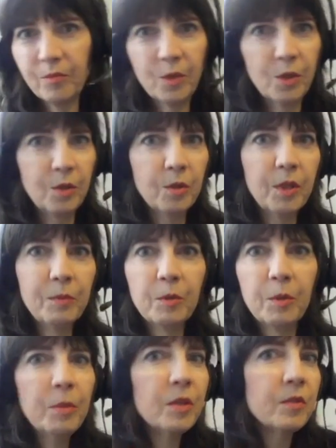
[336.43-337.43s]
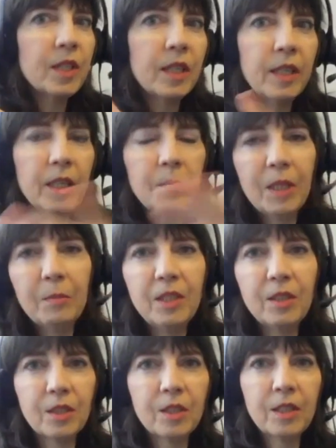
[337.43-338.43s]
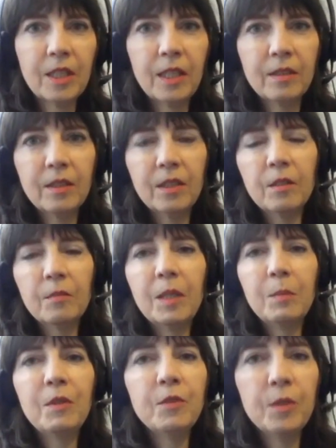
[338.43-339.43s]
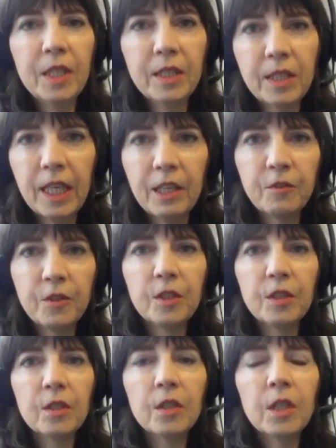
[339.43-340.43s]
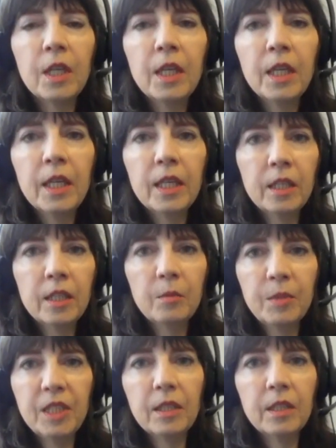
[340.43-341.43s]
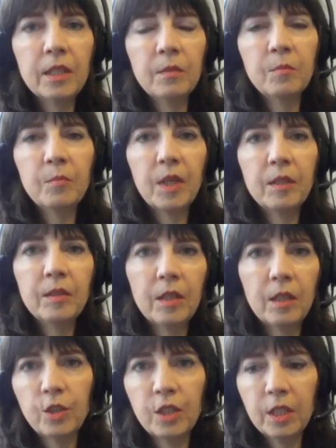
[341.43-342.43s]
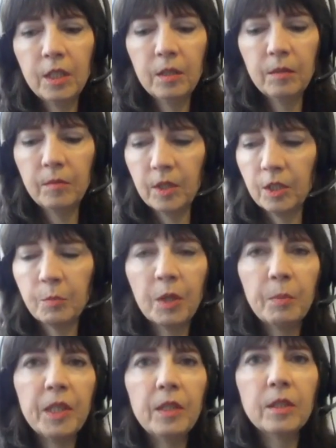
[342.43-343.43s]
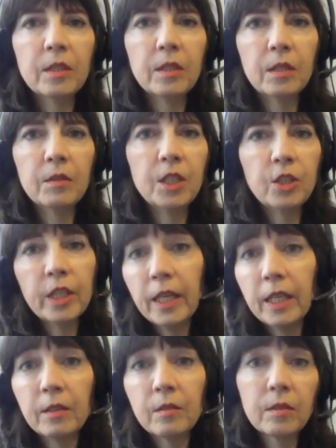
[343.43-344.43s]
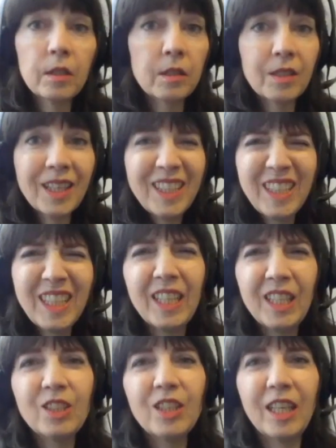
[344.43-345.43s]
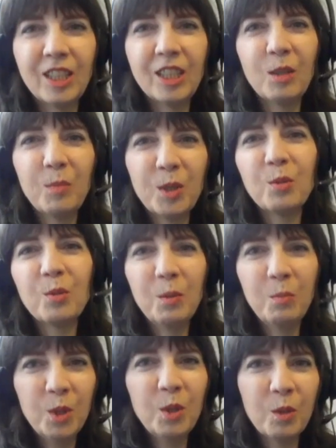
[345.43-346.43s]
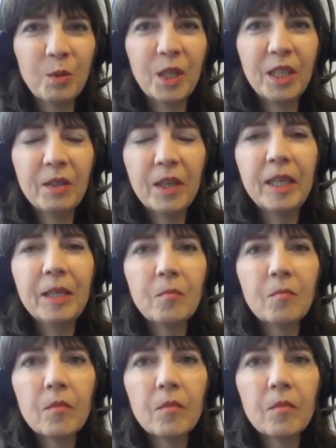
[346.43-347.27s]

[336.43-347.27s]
all the way up through my birthday, maybe just, maybe a few days after, and I'll be done, and I'll just eat a small piece, each day, kind of get into that celebratory mood already, right?